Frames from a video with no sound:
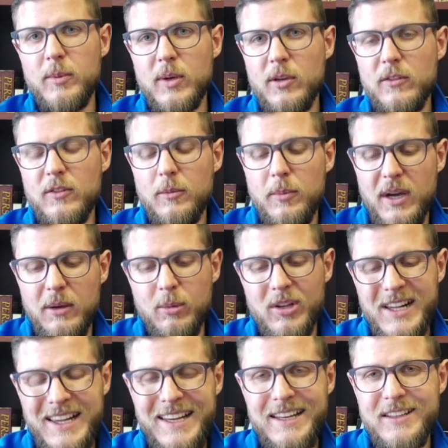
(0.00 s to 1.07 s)
because the Bible
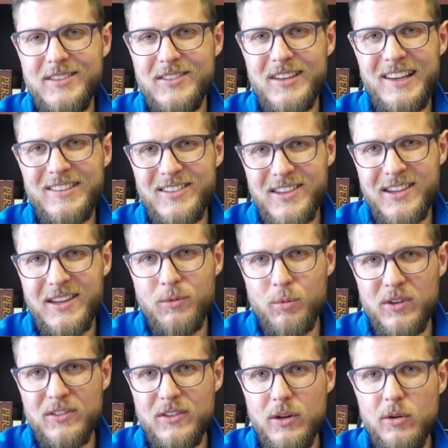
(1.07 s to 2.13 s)
clearly says that there
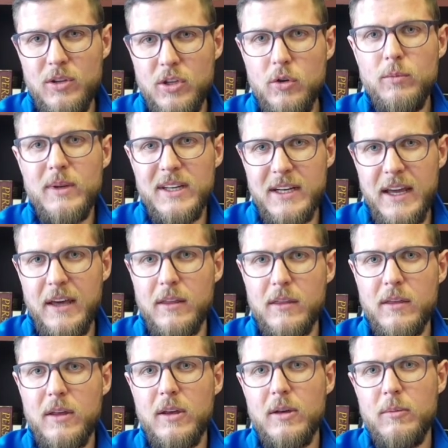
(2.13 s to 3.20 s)
was no human death
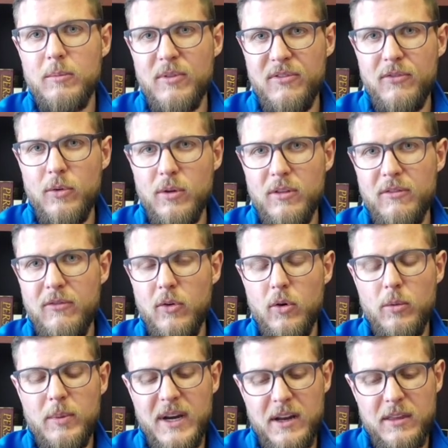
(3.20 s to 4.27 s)
before the
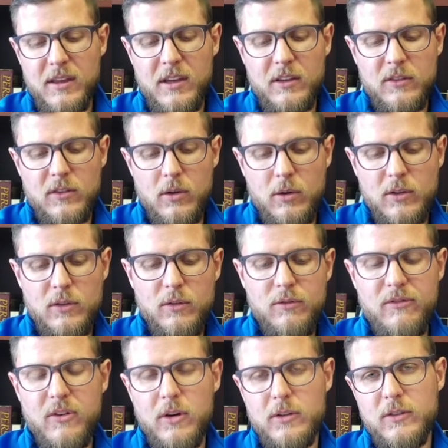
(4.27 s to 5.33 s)
fall. But I think it's going too
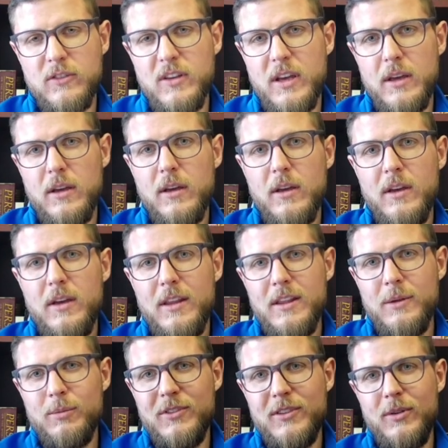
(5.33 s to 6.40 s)
far to say
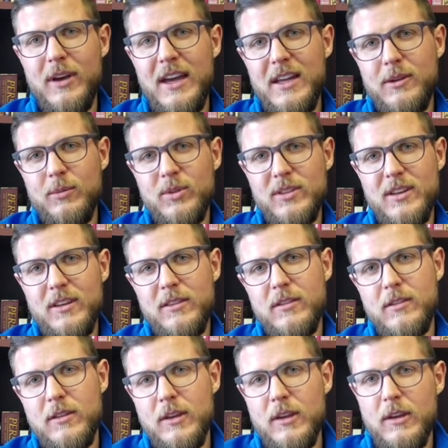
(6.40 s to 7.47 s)
there was no animal death.
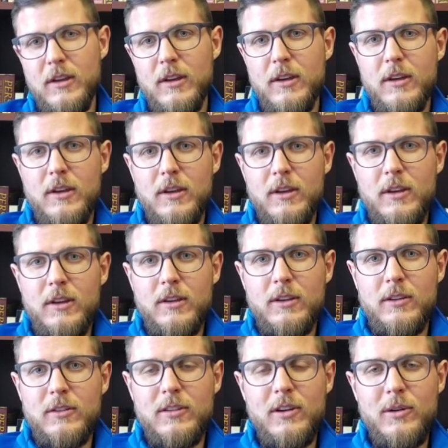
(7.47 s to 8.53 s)

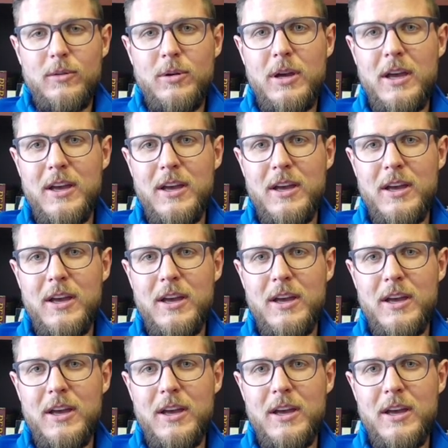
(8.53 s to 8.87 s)
So,